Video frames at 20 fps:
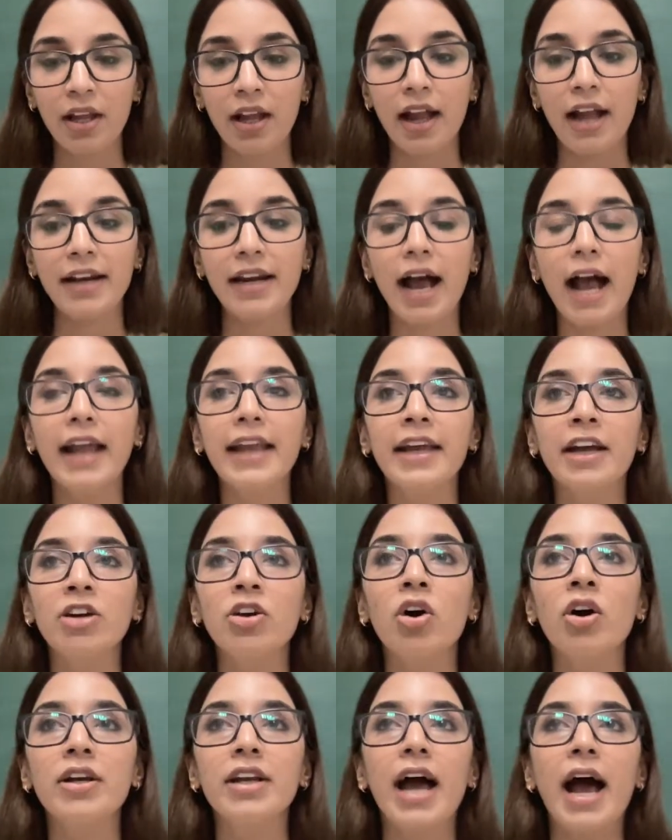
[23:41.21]
And I
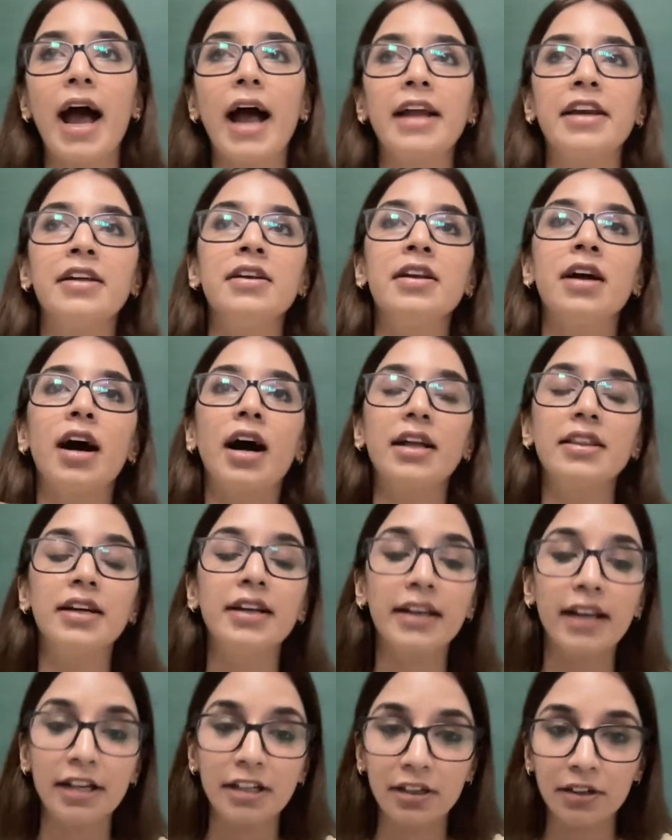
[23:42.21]
cannot add in other
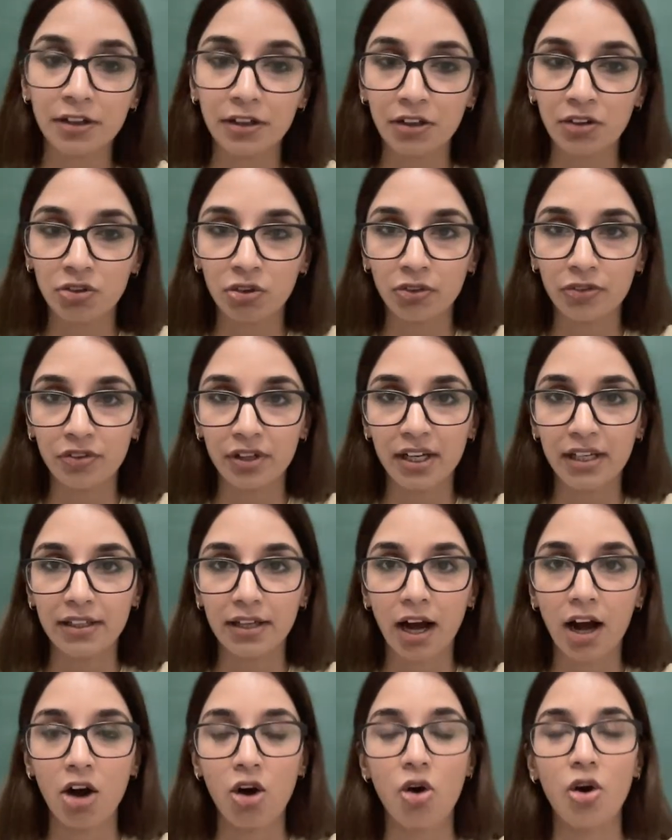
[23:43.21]
categories of
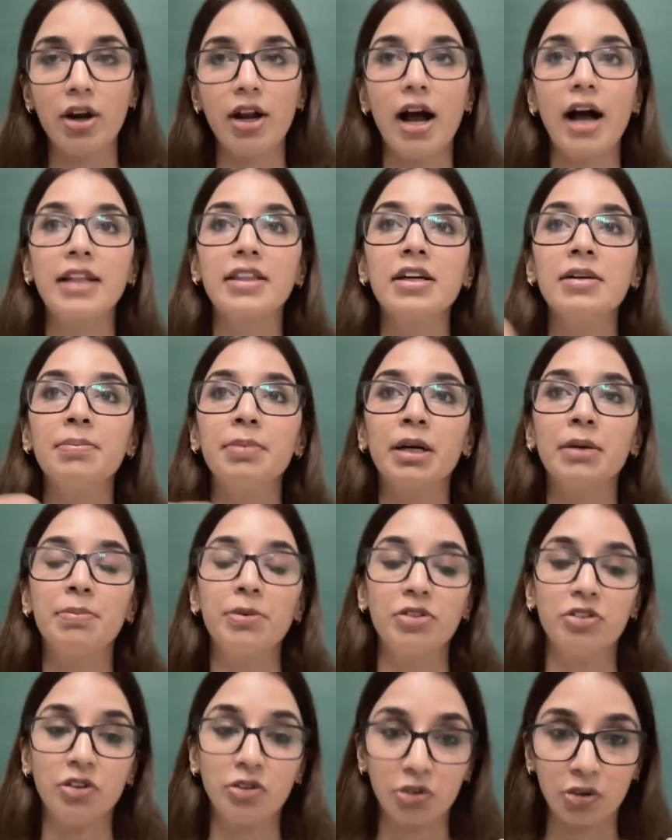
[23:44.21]
data or other
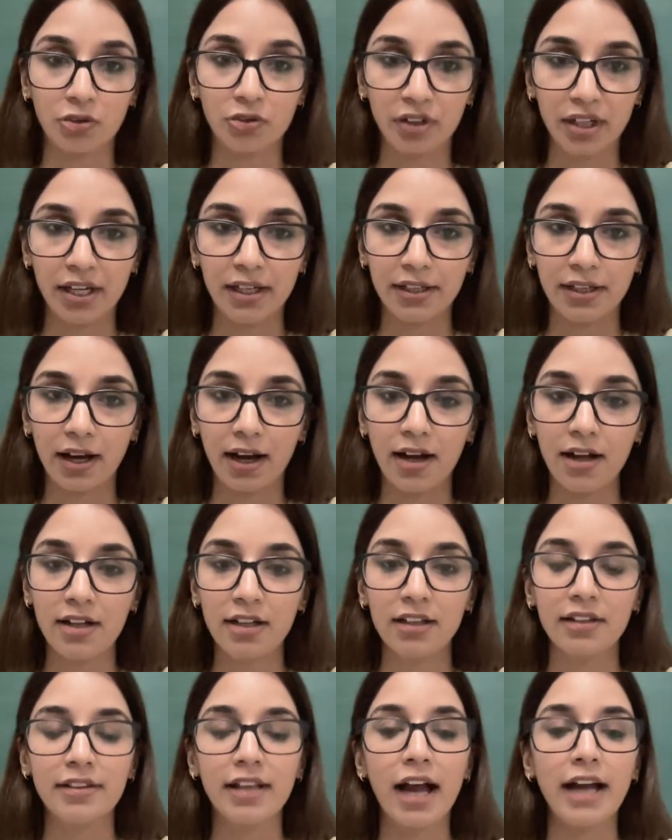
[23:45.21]
purposes of data
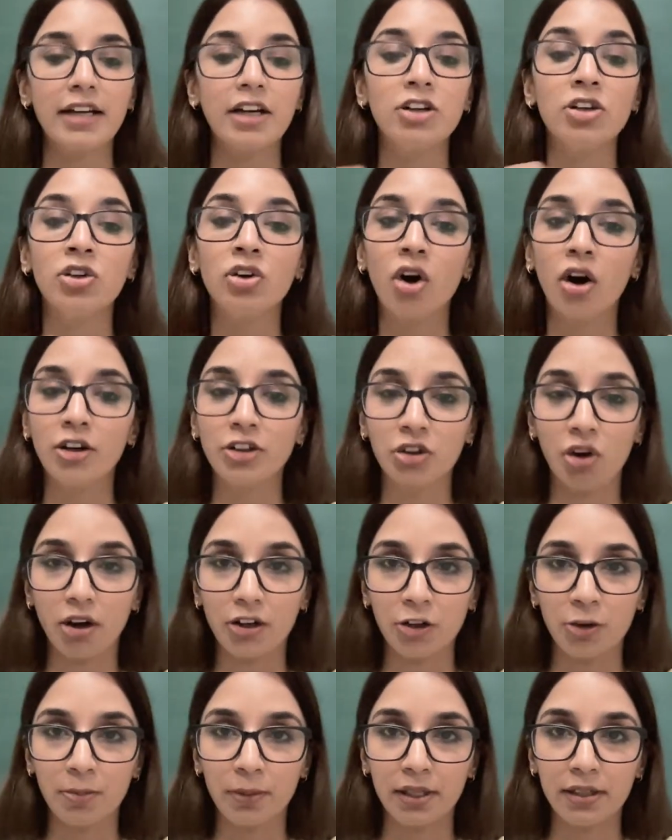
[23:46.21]
that are not
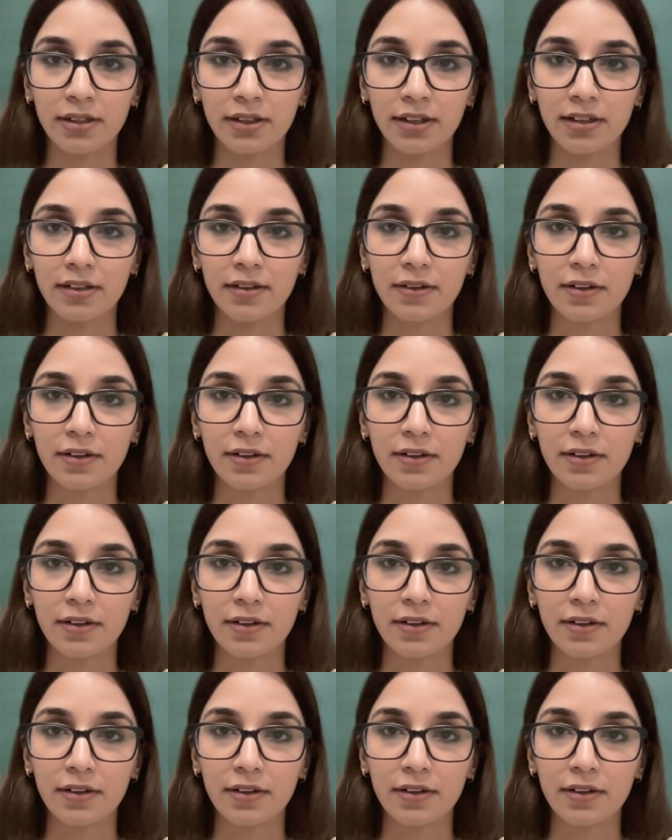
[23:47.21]
documented.